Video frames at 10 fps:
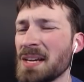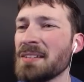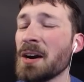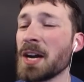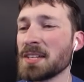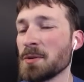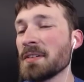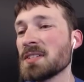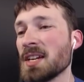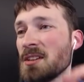It, okay, so
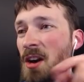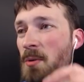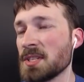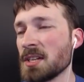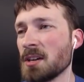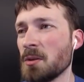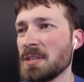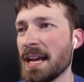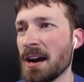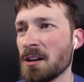if I say no, it's gonna go
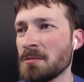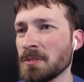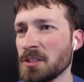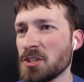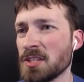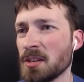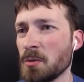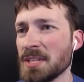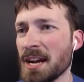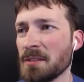down. Religion's gonna
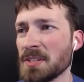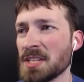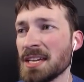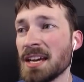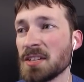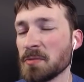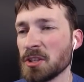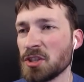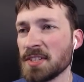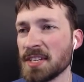go down. If I say yes,
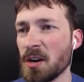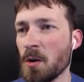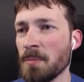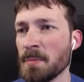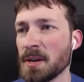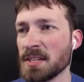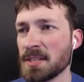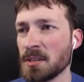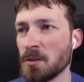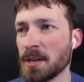religion's gonna go up. My money's
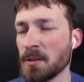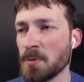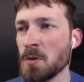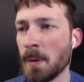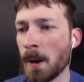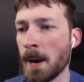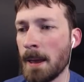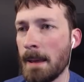gonna go down the pooper.